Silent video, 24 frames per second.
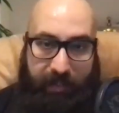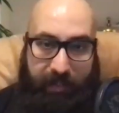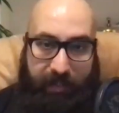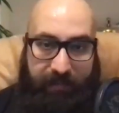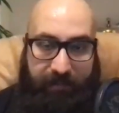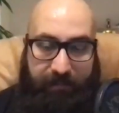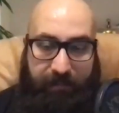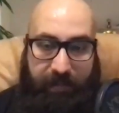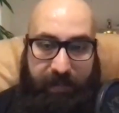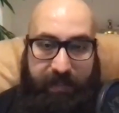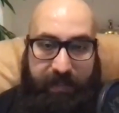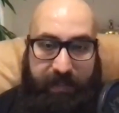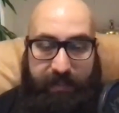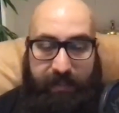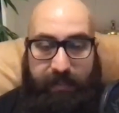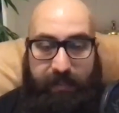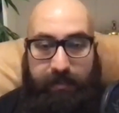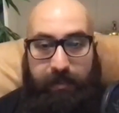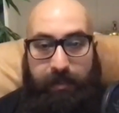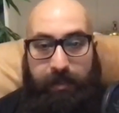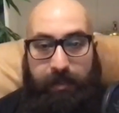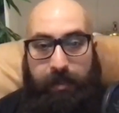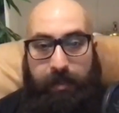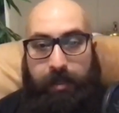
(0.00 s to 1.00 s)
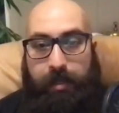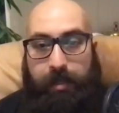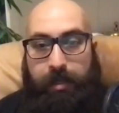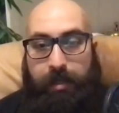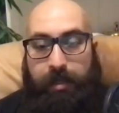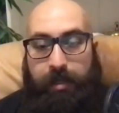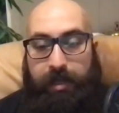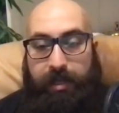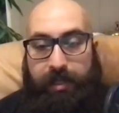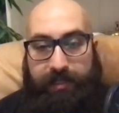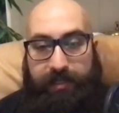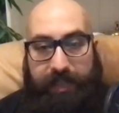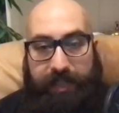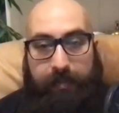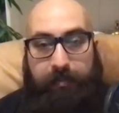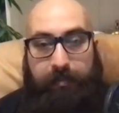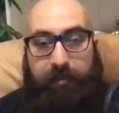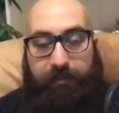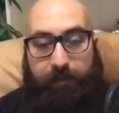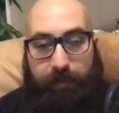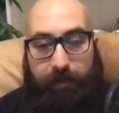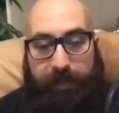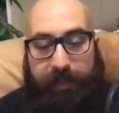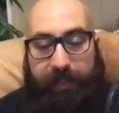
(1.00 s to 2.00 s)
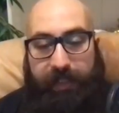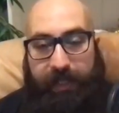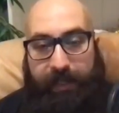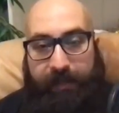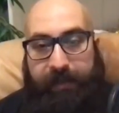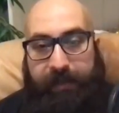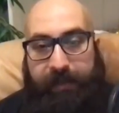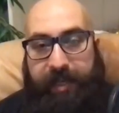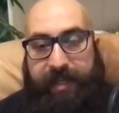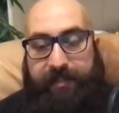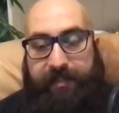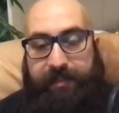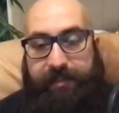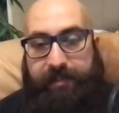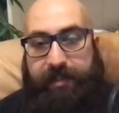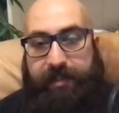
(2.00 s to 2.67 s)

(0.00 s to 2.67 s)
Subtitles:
phrases. Islamophobe, clearly, as I